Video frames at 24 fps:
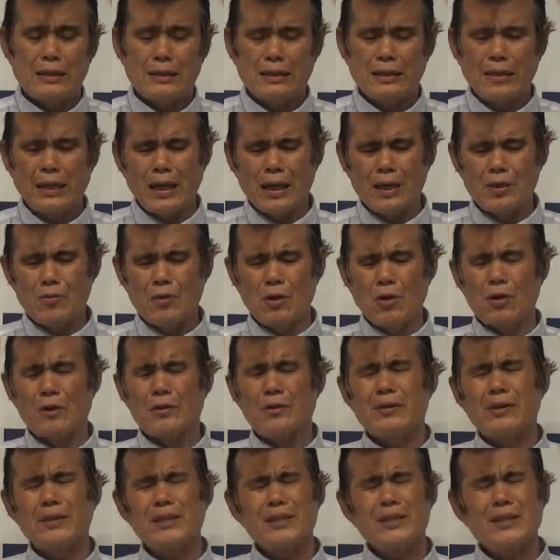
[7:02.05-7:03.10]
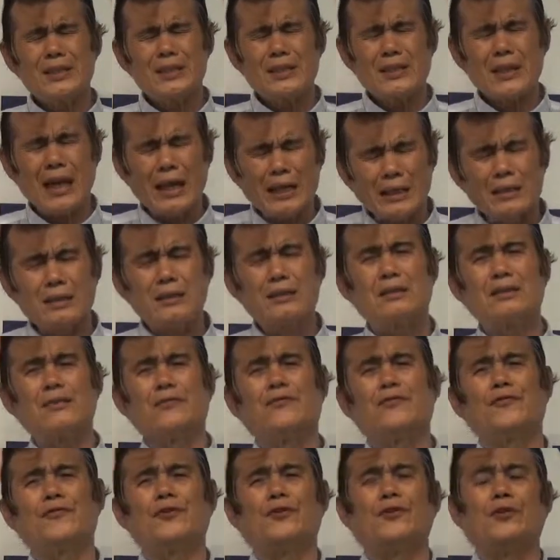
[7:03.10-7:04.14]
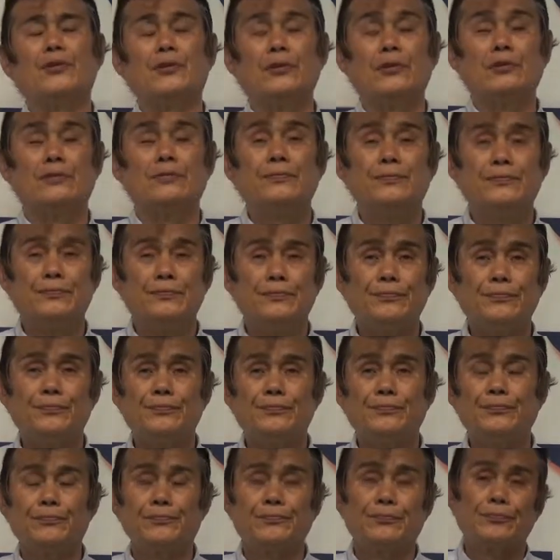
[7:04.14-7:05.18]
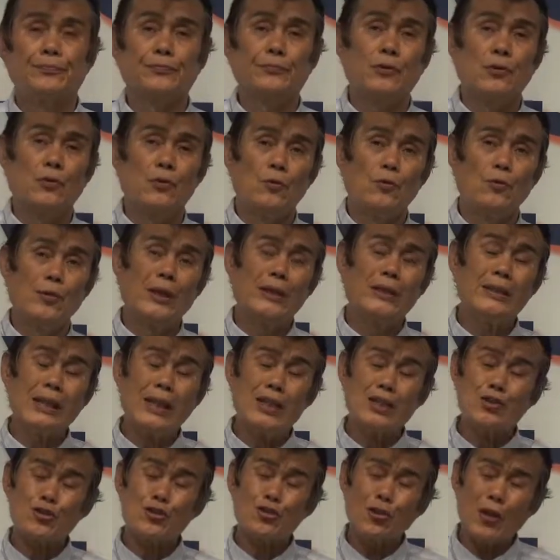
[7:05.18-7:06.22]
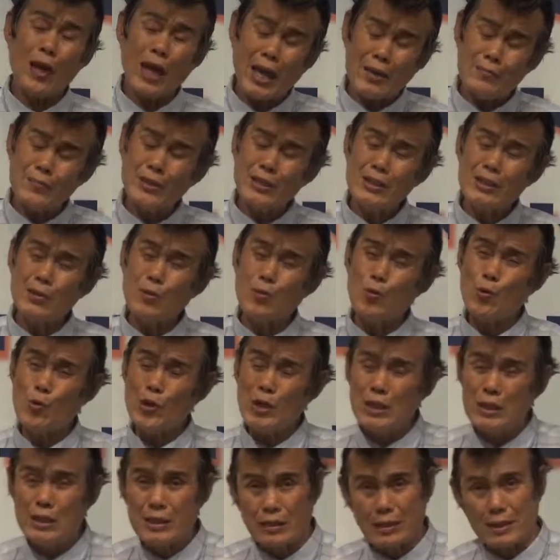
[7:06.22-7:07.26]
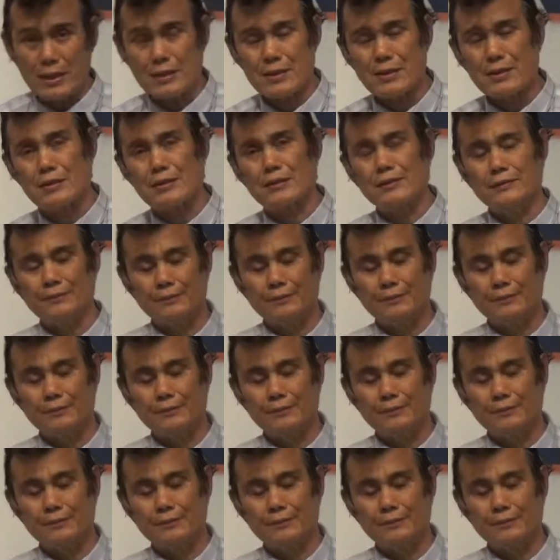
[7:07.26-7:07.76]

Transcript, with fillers: They were resentful when they traveled in the wilderness